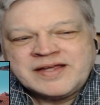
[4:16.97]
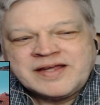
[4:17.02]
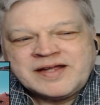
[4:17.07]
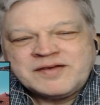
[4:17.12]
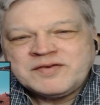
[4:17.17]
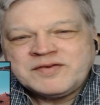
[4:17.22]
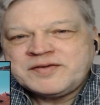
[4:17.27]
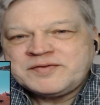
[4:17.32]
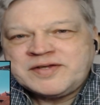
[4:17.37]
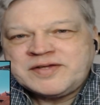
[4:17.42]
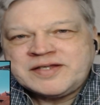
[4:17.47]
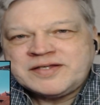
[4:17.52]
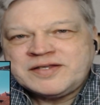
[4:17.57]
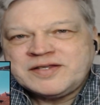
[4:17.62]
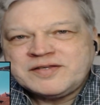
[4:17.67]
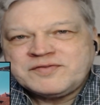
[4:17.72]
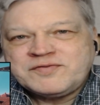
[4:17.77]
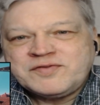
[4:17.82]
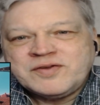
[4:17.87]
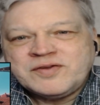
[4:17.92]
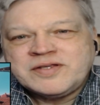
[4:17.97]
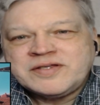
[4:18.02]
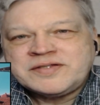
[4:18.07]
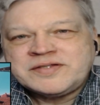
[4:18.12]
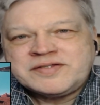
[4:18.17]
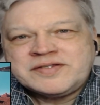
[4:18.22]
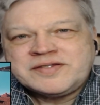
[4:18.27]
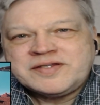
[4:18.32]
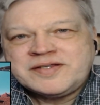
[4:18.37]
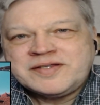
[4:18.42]
I've lived it to the
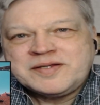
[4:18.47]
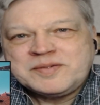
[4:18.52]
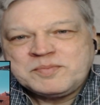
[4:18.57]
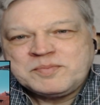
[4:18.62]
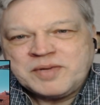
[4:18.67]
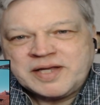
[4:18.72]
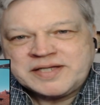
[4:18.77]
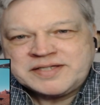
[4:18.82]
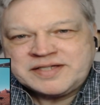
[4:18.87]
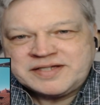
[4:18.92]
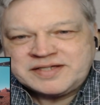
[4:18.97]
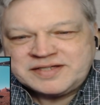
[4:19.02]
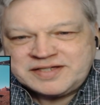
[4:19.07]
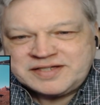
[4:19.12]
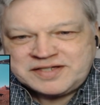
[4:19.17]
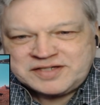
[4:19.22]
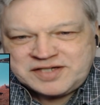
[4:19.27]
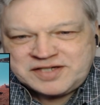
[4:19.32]
fullest. Blessings and